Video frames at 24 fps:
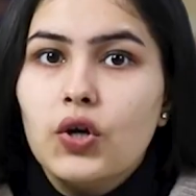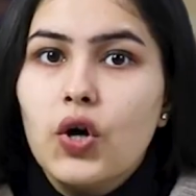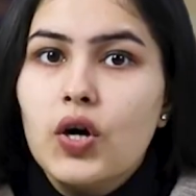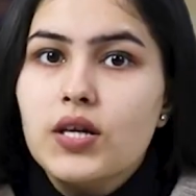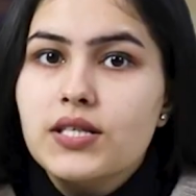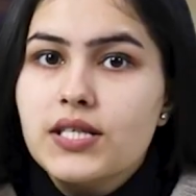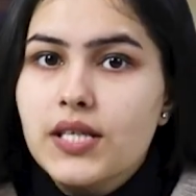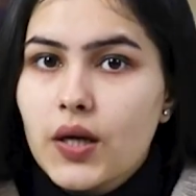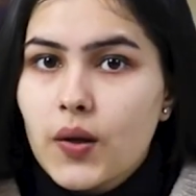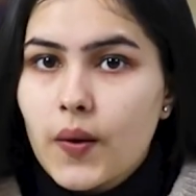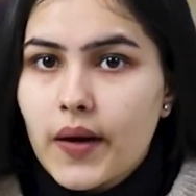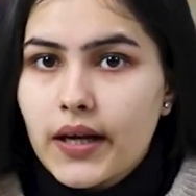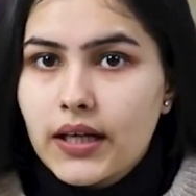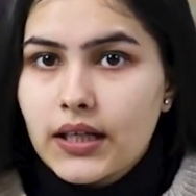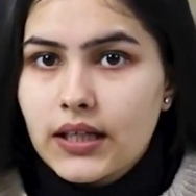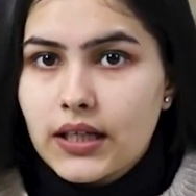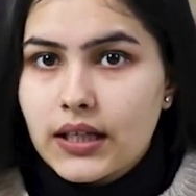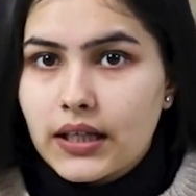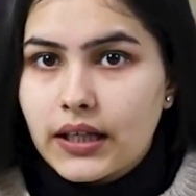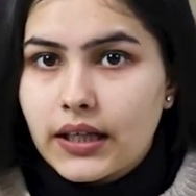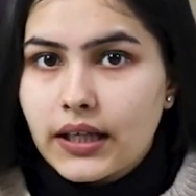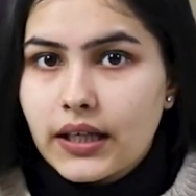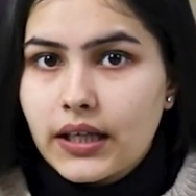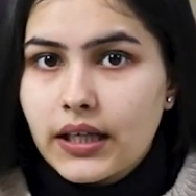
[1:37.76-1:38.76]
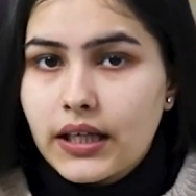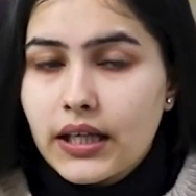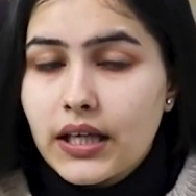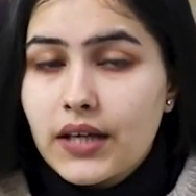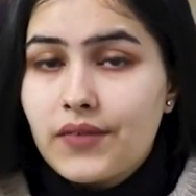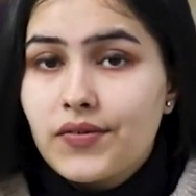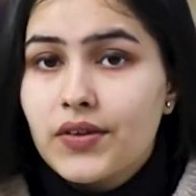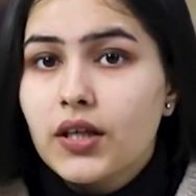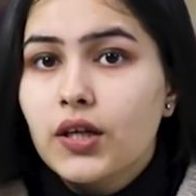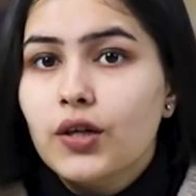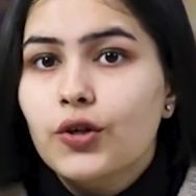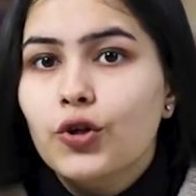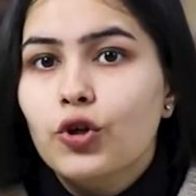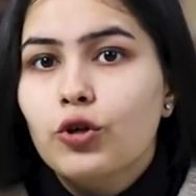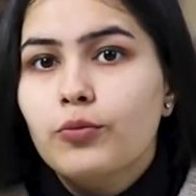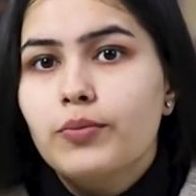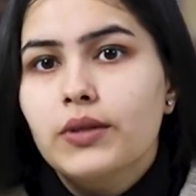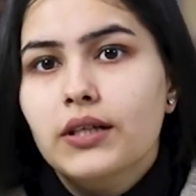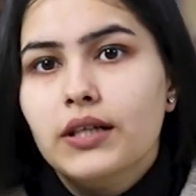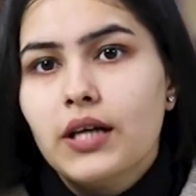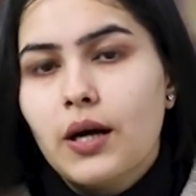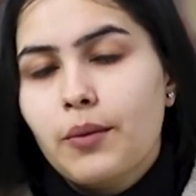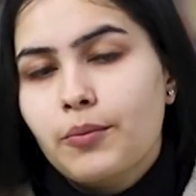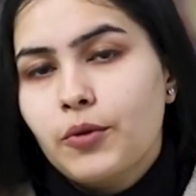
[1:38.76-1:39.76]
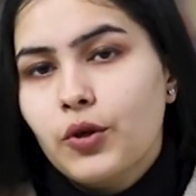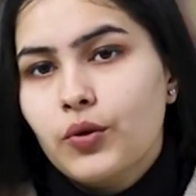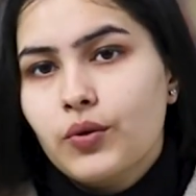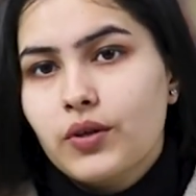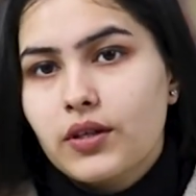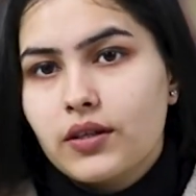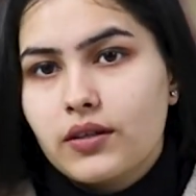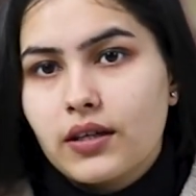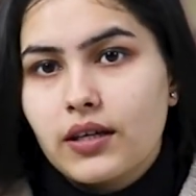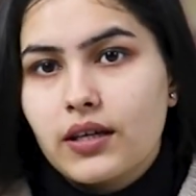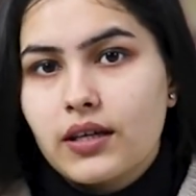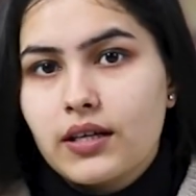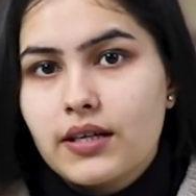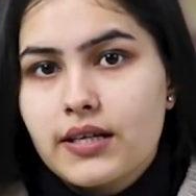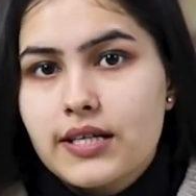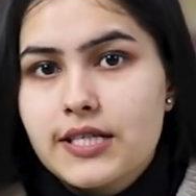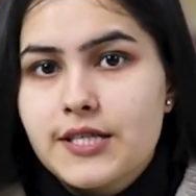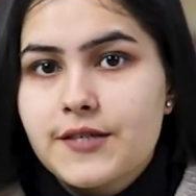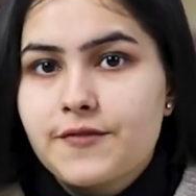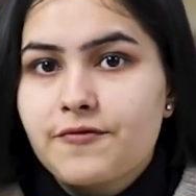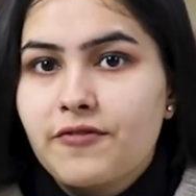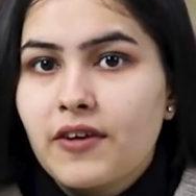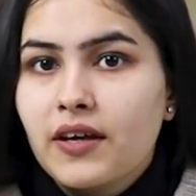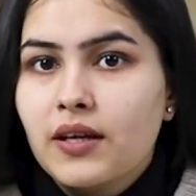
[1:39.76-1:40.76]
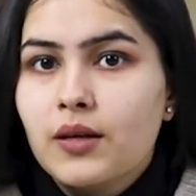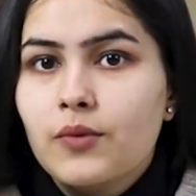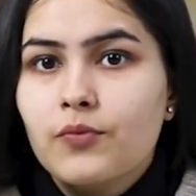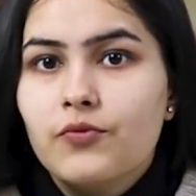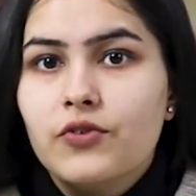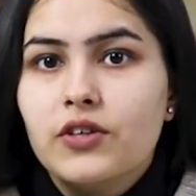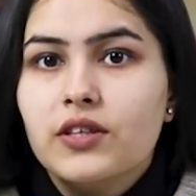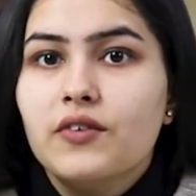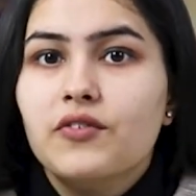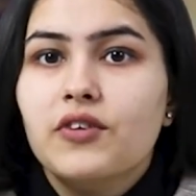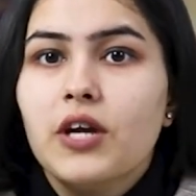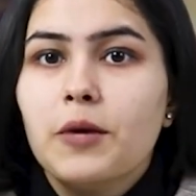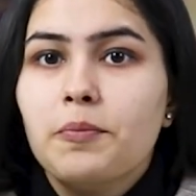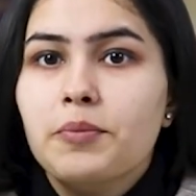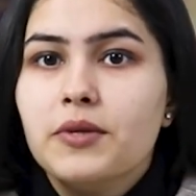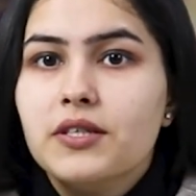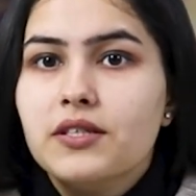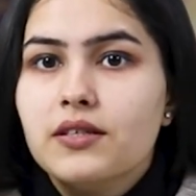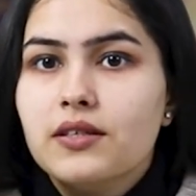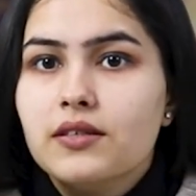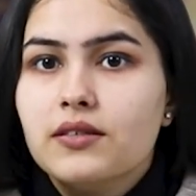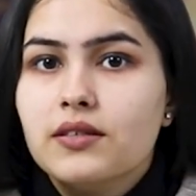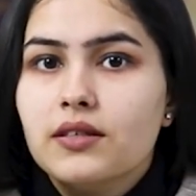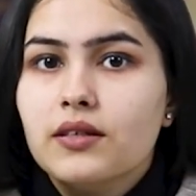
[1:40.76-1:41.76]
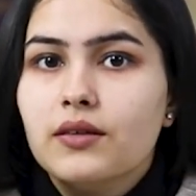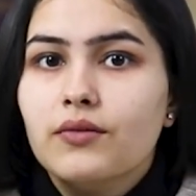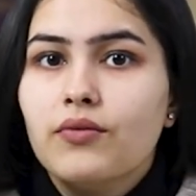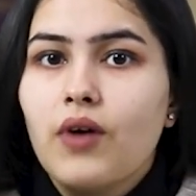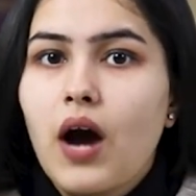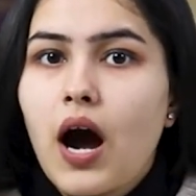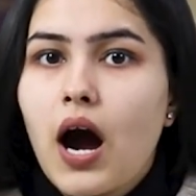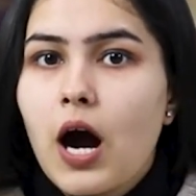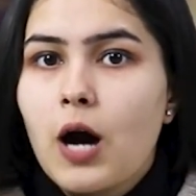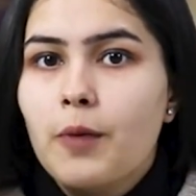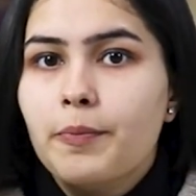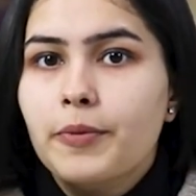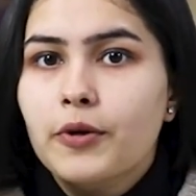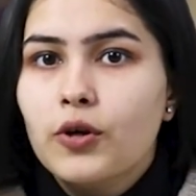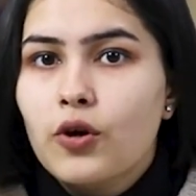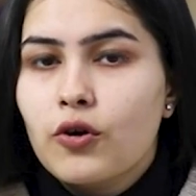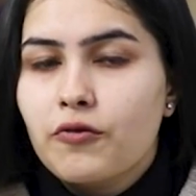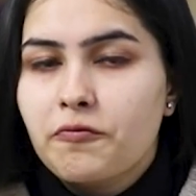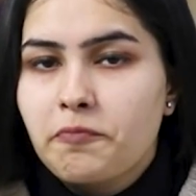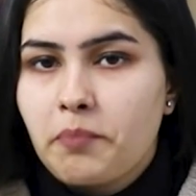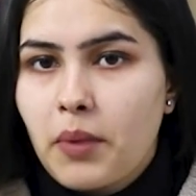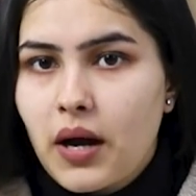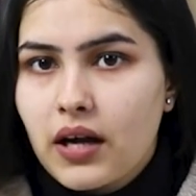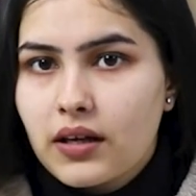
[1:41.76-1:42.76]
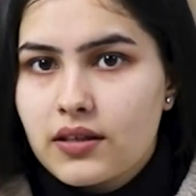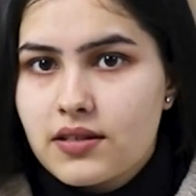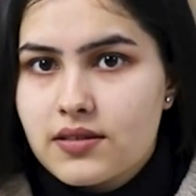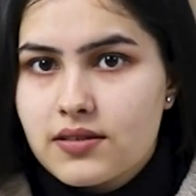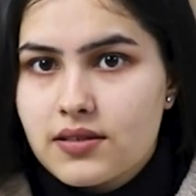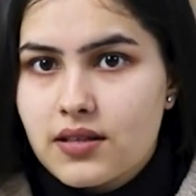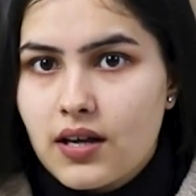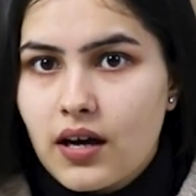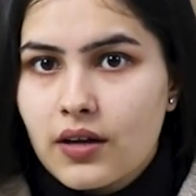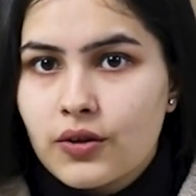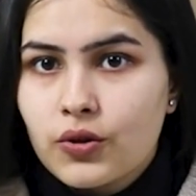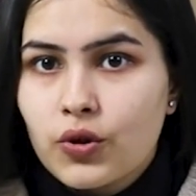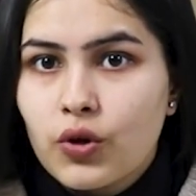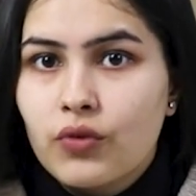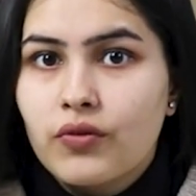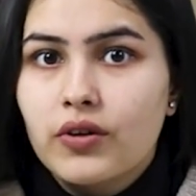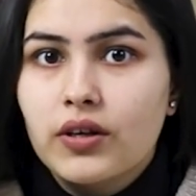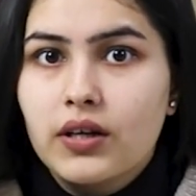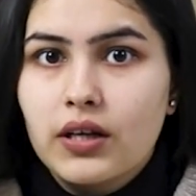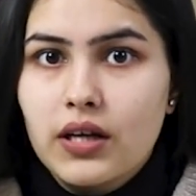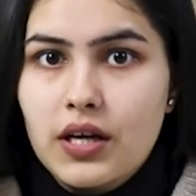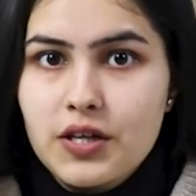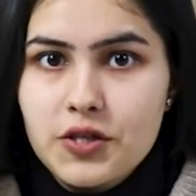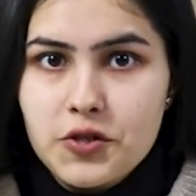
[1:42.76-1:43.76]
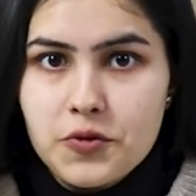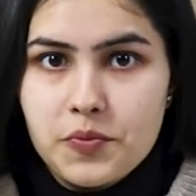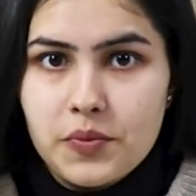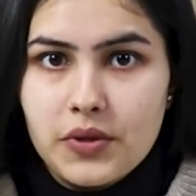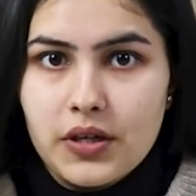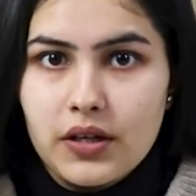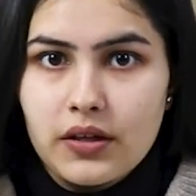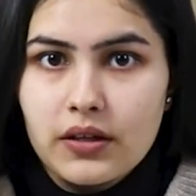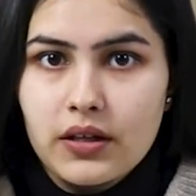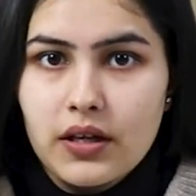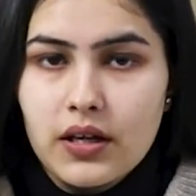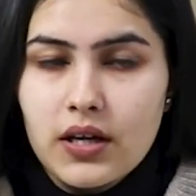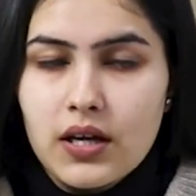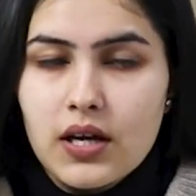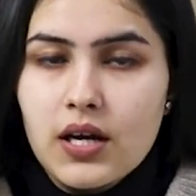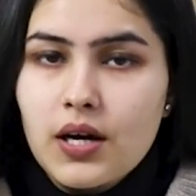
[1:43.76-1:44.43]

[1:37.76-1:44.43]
Consequently, even the global community is fed up with the repetitive harping of Pakistan over Kashmir,